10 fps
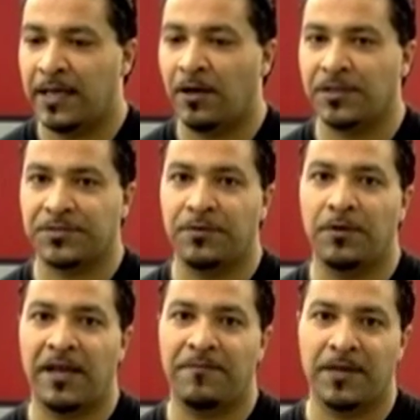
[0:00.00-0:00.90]
and
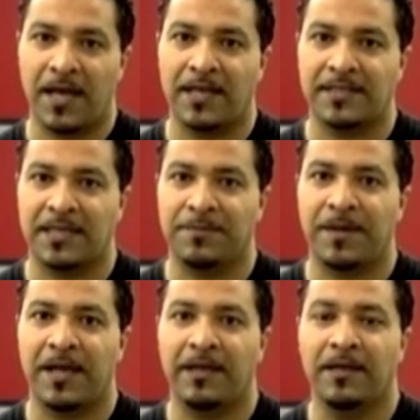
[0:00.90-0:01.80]
also have been contacted
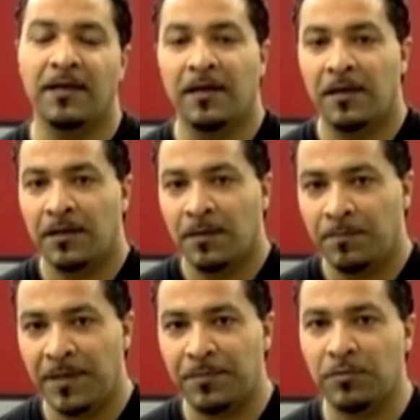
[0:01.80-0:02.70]
by
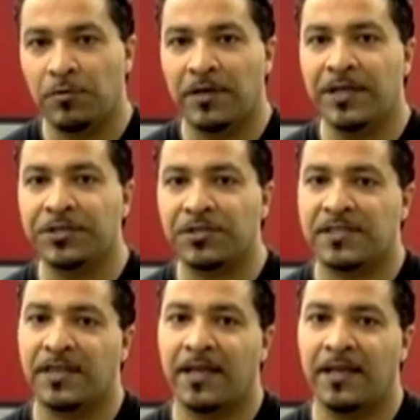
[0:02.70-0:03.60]
people who are
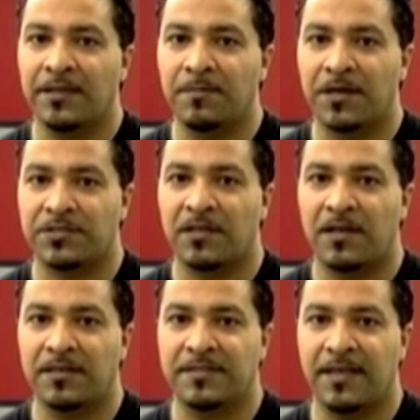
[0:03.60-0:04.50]
interested in getting their martial
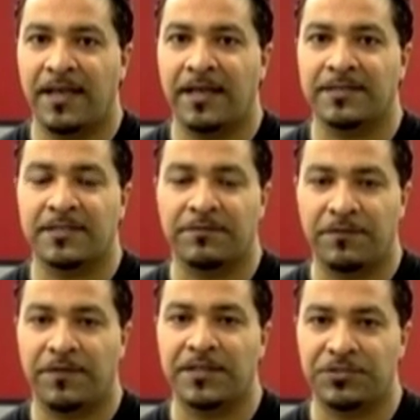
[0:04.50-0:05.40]
arts and
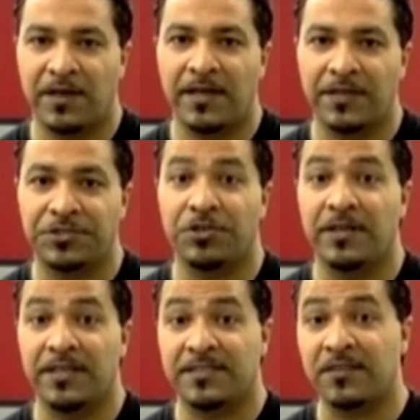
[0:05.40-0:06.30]
self-defense training
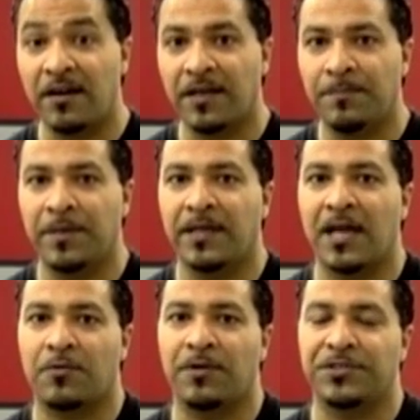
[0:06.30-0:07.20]
journey started, but
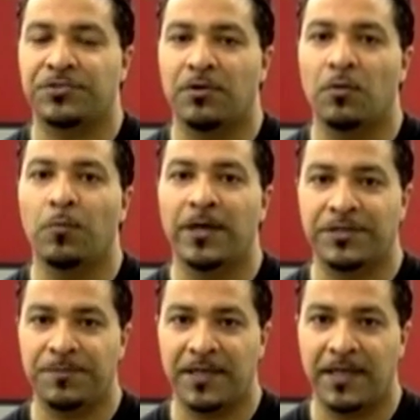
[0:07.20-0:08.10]
not quite sure where
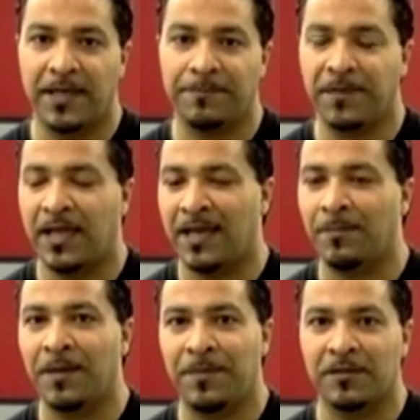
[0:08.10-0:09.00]
to begin, and
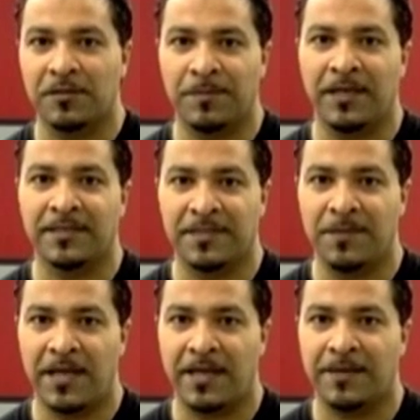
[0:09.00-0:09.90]
it might be a little bit
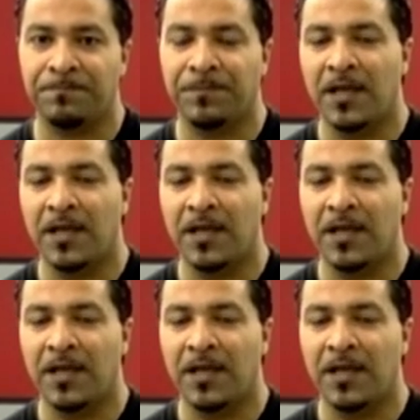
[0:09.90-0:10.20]
intimidating.